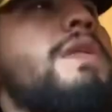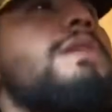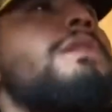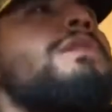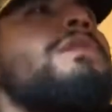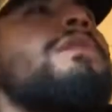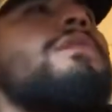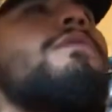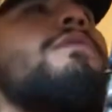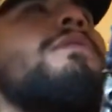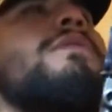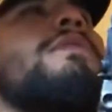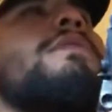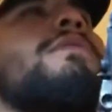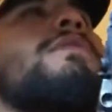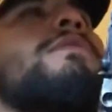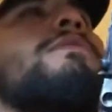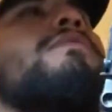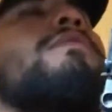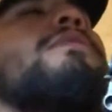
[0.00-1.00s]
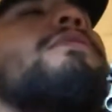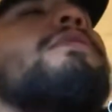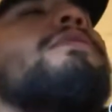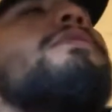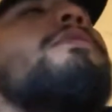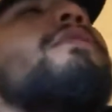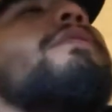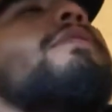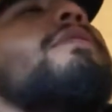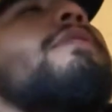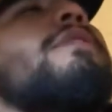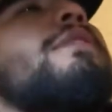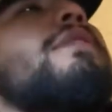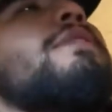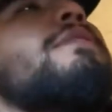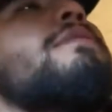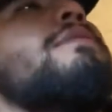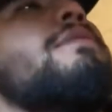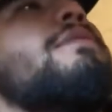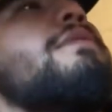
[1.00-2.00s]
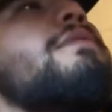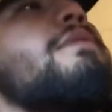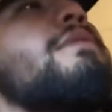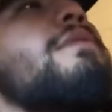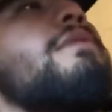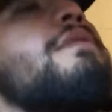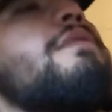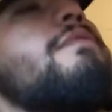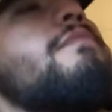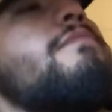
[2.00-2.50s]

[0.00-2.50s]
So this is the real deal right here, guys. This is a